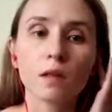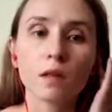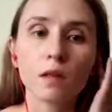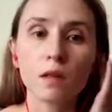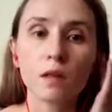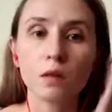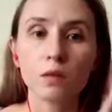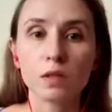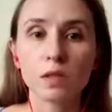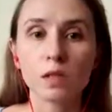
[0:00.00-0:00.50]

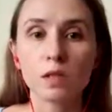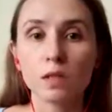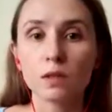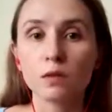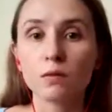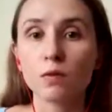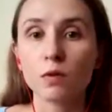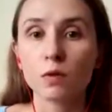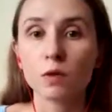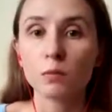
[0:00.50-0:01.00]
learners
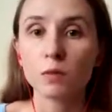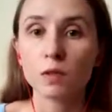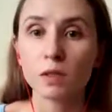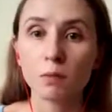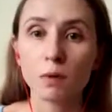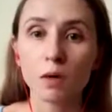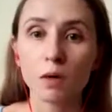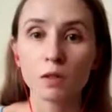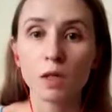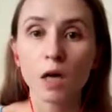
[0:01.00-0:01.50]
informed
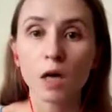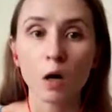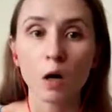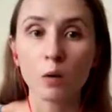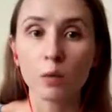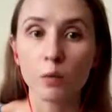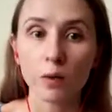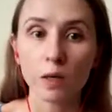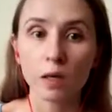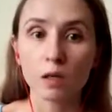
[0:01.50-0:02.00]
about how
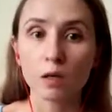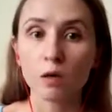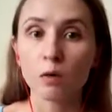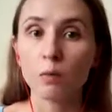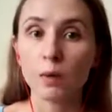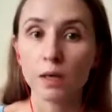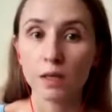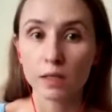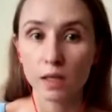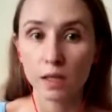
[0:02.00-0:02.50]
well or
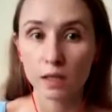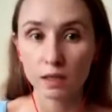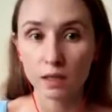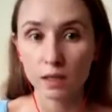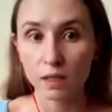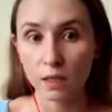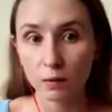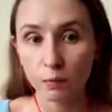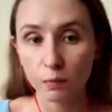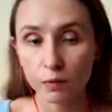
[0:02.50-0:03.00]
badly
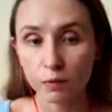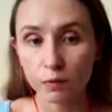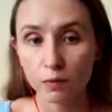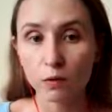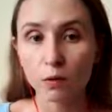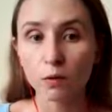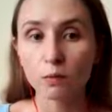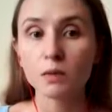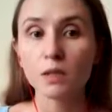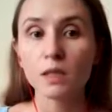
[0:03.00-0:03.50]
he
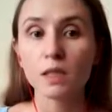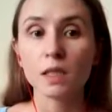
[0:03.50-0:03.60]
performed,